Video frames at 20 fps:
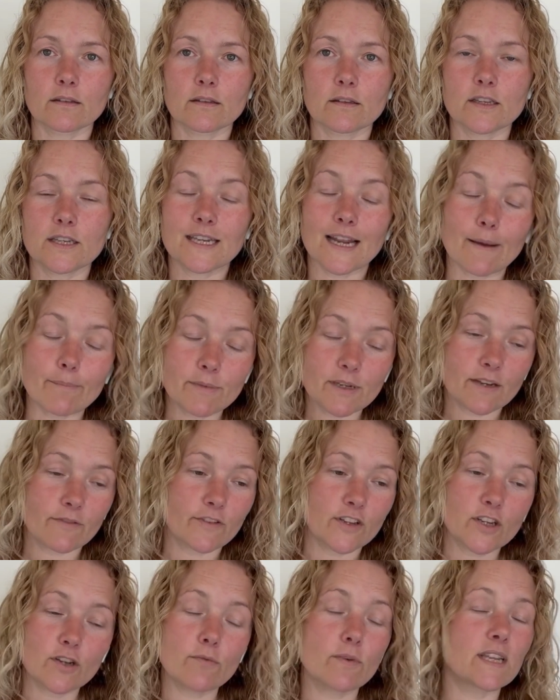You're damned
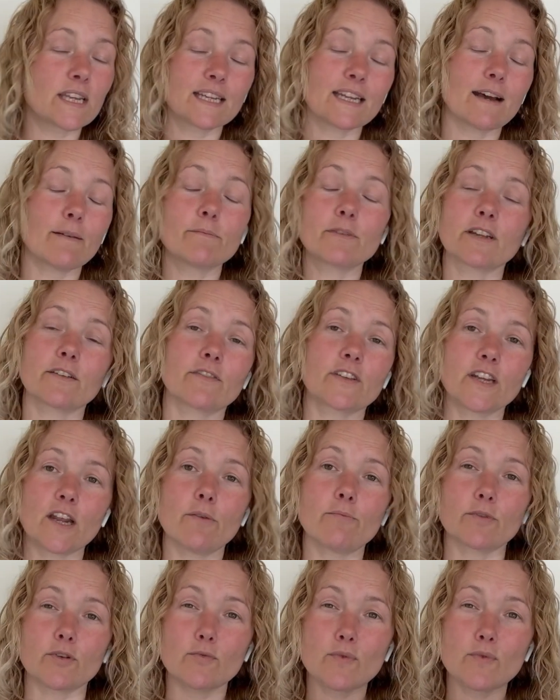if you do and you're damned if you don't.